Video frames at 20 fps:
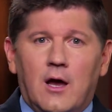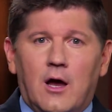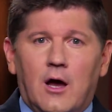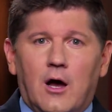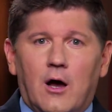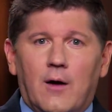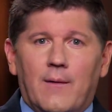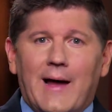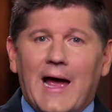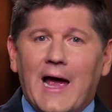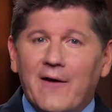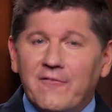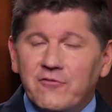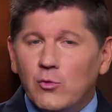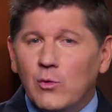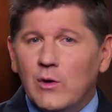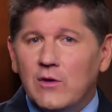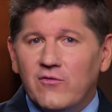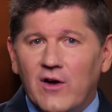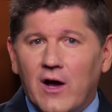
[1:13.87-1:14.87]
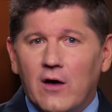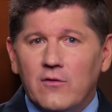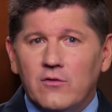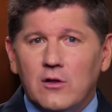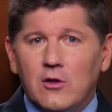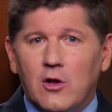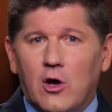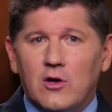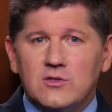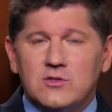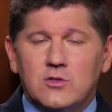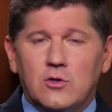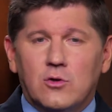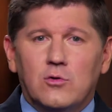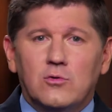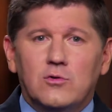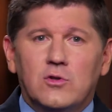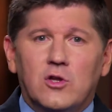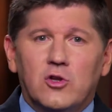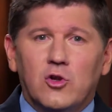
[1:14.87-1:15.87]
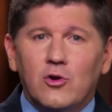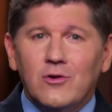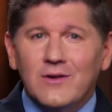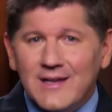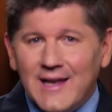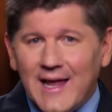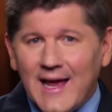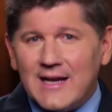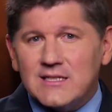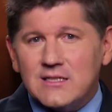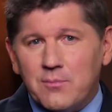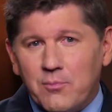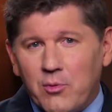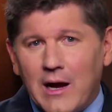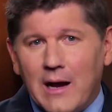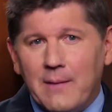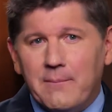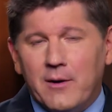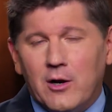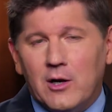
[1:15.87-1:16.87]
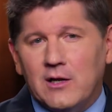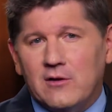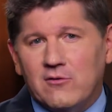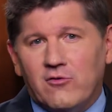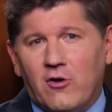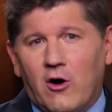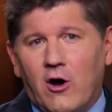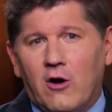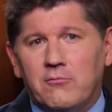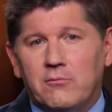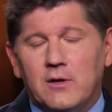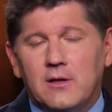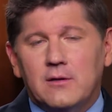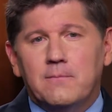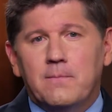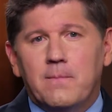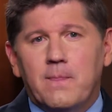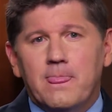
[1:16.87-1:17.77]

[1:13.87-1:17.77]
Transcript: Uh, after we file the lawsuit, your next primary involvement